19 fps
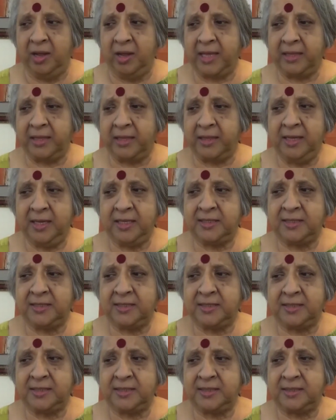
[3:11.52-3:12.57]
I think
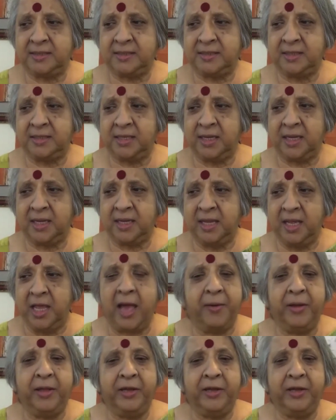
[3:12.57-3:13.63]
it's
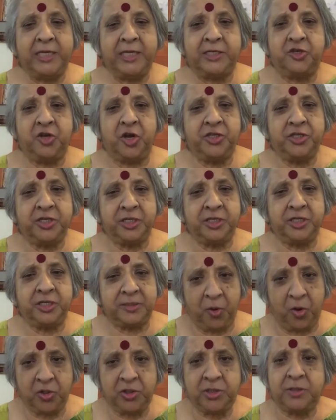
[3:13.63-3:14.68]

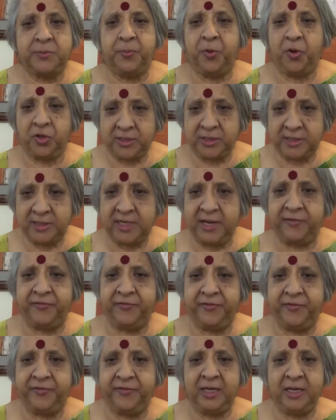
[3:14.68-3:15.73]
not just
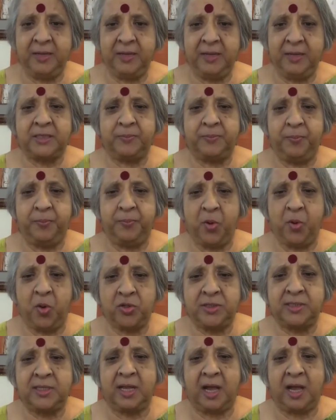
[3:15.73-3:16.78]
sports definitely, but
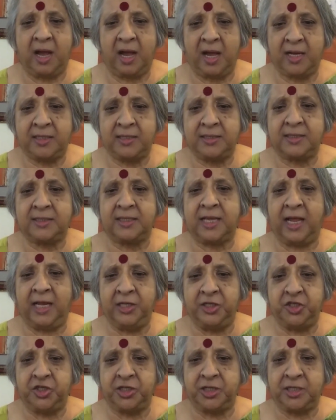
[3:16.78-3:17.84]
sports,
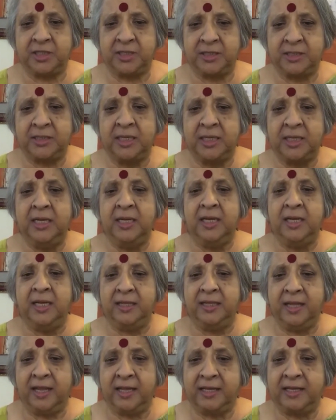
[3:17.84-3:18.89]
arts, cultures.
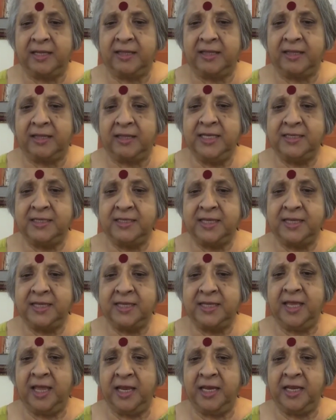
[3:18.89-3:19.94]
These are
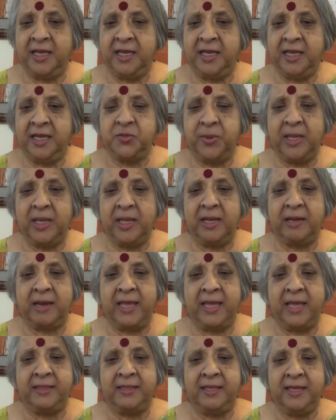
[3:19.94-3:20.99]
the areas
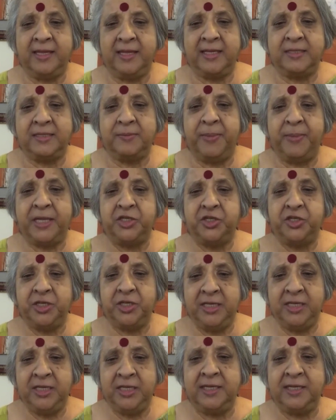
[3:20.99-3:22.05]
where I think it's
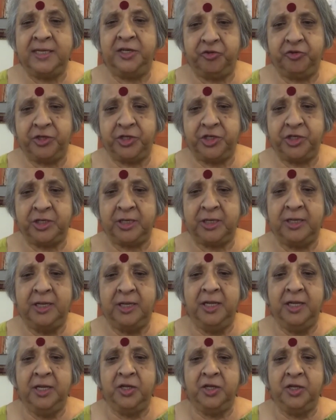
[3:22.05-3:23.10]
much easier,
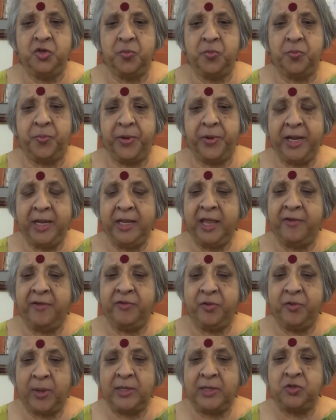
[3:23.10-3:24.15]
literature, to
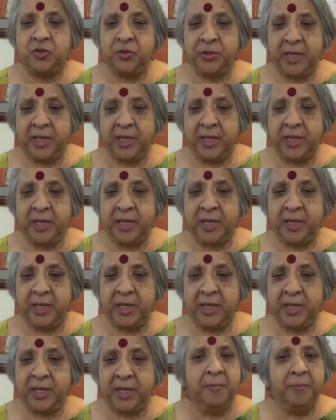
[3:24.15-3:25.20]
bring everyone
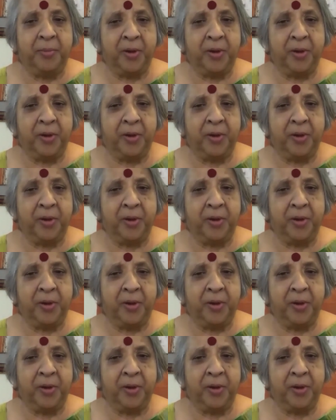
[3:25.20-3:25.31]
together.